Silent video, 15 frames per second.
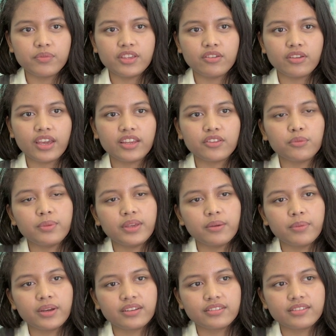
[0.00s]
You get to be
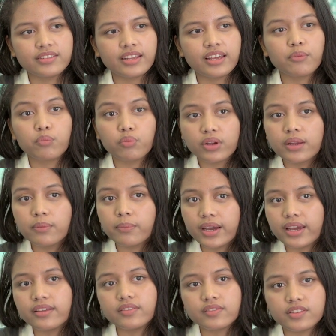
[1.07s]
amongst like brilliant
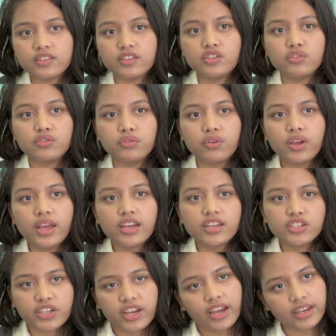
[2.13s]
minds, and you
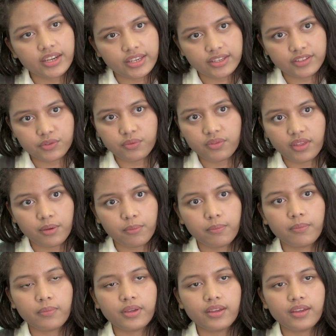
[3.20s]
share ideas with
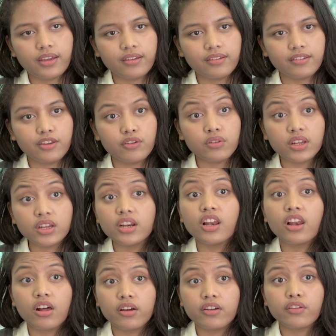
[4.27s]
them, and you learn
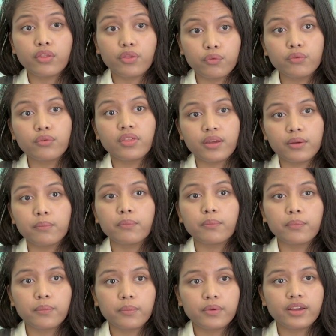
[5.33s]
a lot through them.